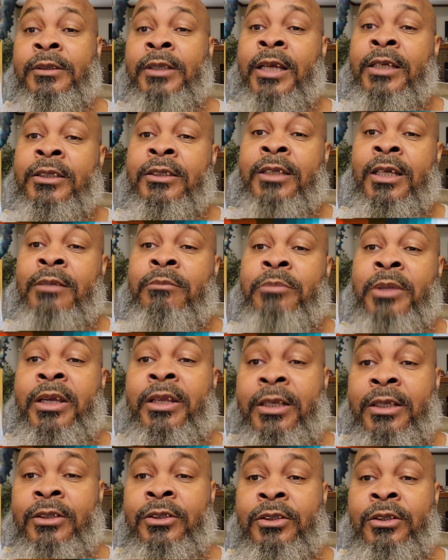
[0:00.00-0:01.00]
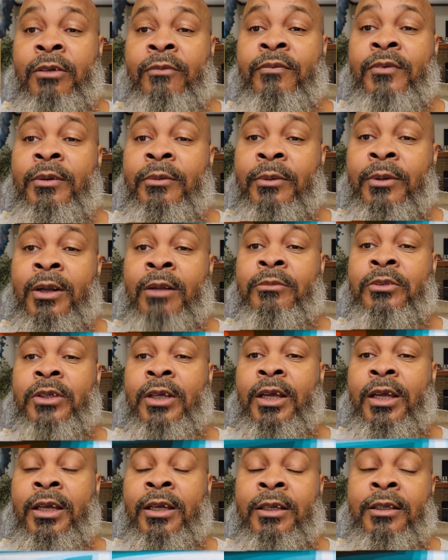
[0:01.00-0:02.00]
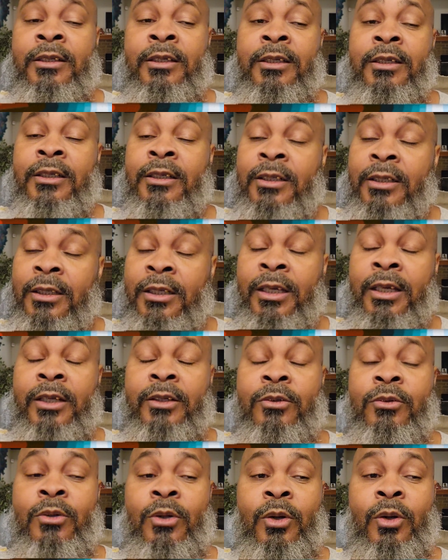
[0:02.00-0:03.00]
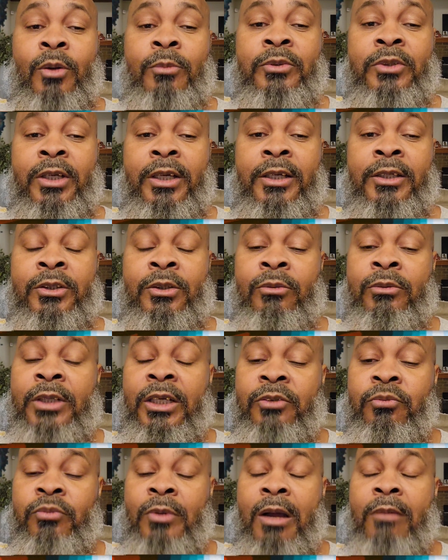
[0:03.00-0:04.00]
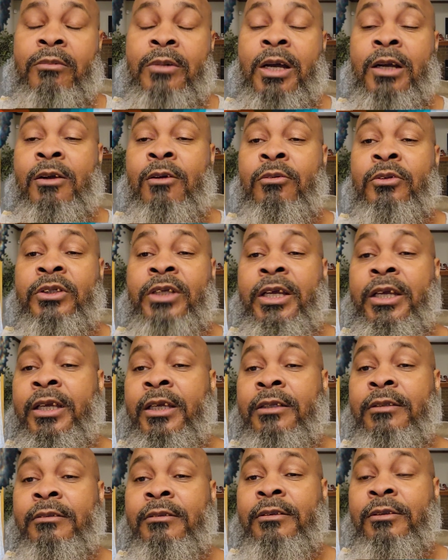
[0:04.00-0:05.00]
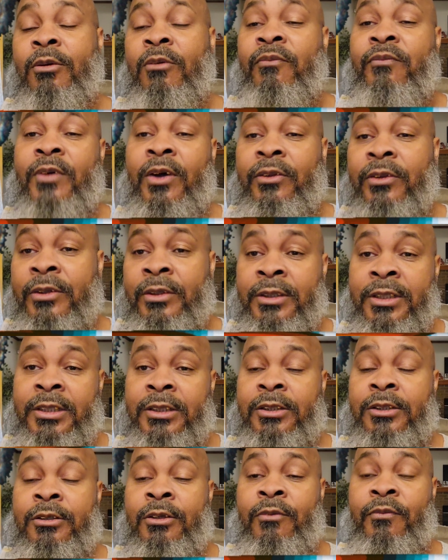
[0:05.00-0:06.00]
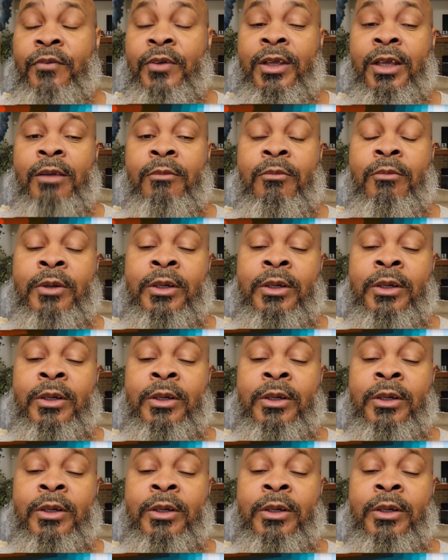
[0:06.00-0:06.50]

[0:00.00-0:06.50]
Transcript: That's their business. You feel what I'm saying? And you know what I'm saying? So that's why I'm not gonna take it no further than this. You feel me?